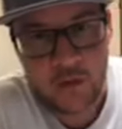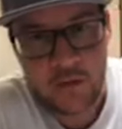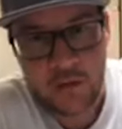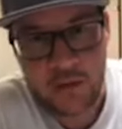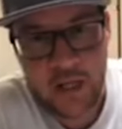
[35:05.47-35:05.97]

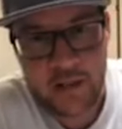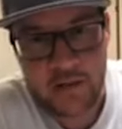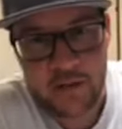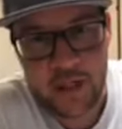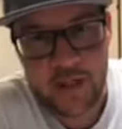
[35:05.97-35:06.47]
Too late
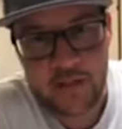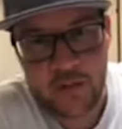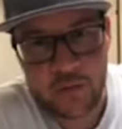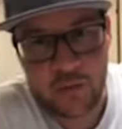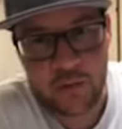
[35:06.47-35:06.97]
to get
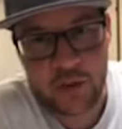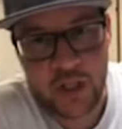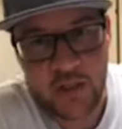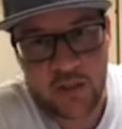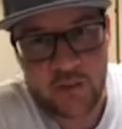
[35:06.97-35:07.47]
into rule
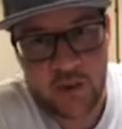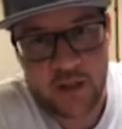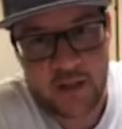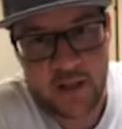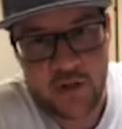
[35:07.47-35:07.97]
change for
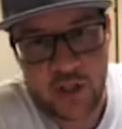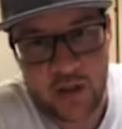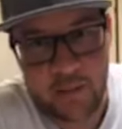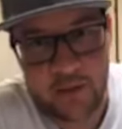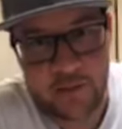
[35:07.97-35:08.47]
this
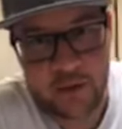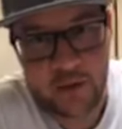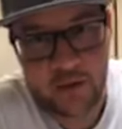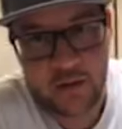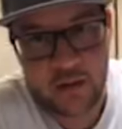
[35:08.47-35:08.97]
AGM if you
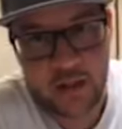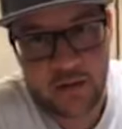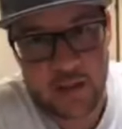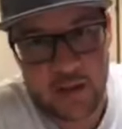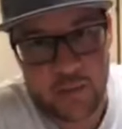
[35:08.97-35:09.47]
don't look
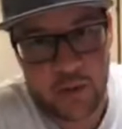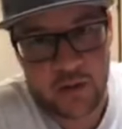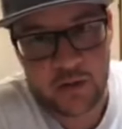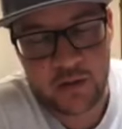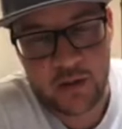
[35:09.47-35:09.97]
outside the
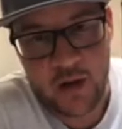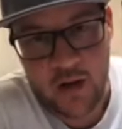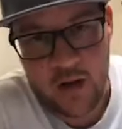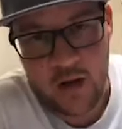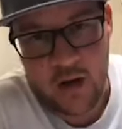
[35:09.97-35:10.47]
box.
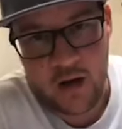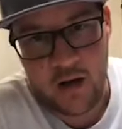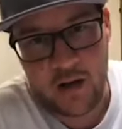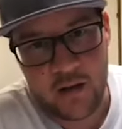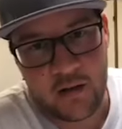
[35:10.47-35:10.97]

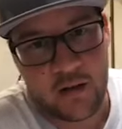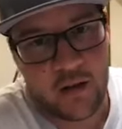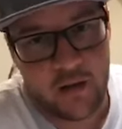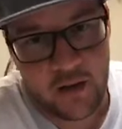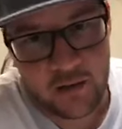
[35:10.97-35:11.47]

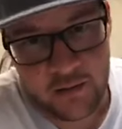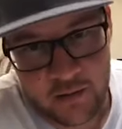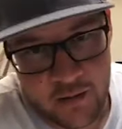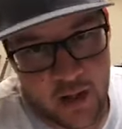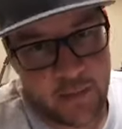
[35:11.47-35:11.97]
No,
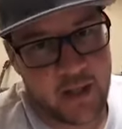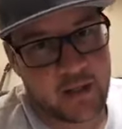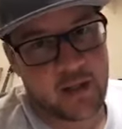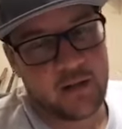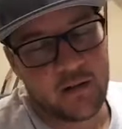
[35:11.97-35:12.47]
I mean
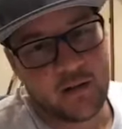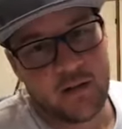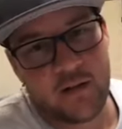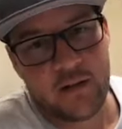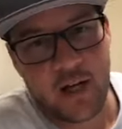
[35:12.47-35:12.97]

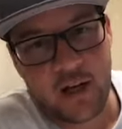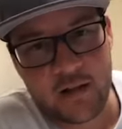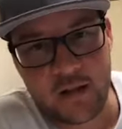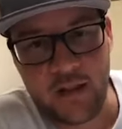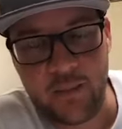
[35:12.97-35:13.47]
it can
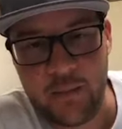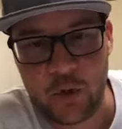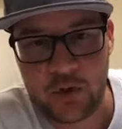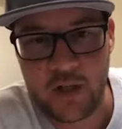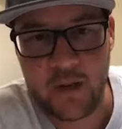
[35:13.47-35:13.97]
still be
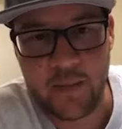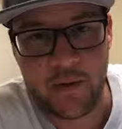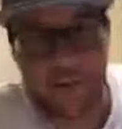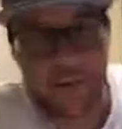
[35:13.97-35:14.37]
brought up